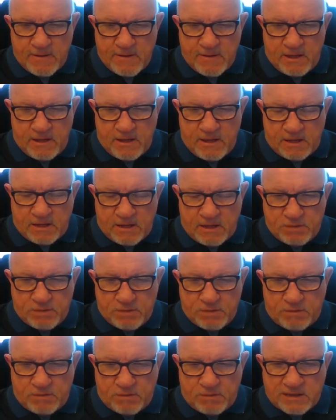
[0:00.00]
that bishop
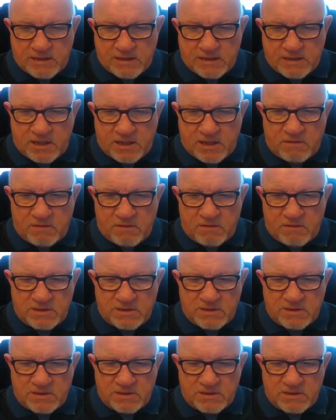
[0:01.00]
had to go, because it's
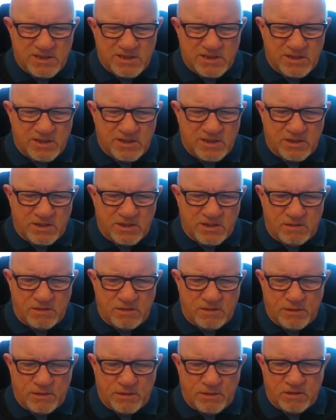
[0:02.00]
just such a good
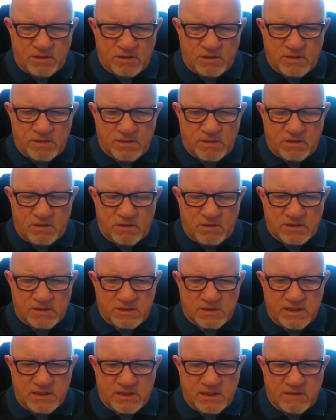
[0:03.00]
bishop. It's locked in
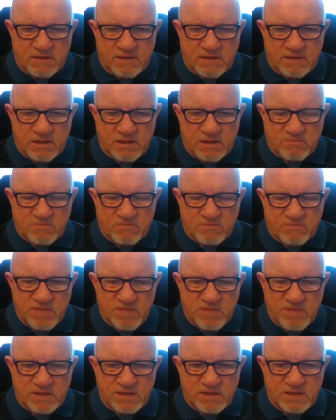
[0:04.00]
there. It's
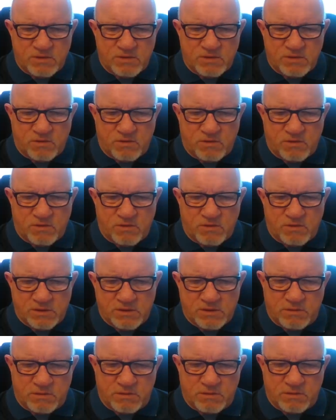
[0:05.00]
what you call a monster
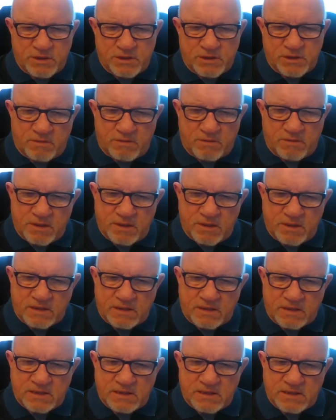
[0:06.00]
bishop, and I had to
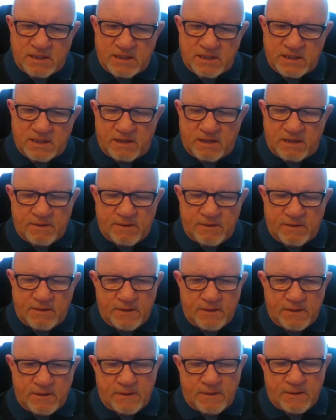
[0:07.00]
take it.
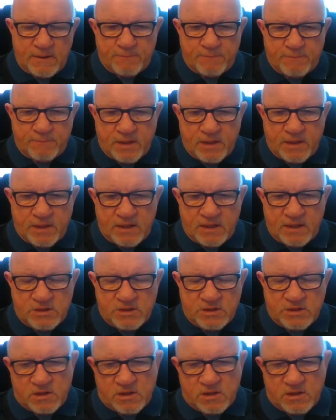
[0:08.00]
And it's not
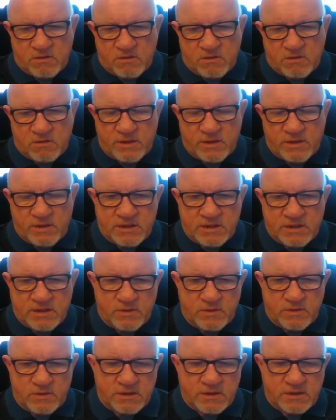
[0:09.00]
going to go queen takes queen
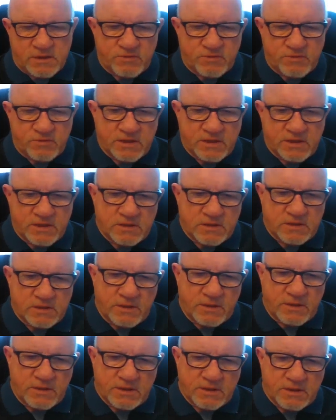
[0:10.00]
because the rook takes queen.
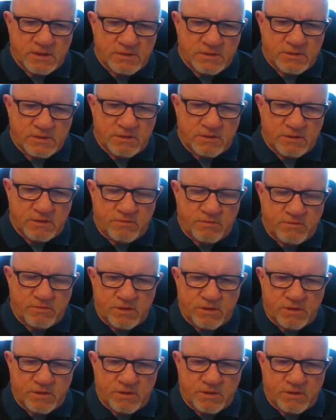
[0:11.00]
So he took the rook,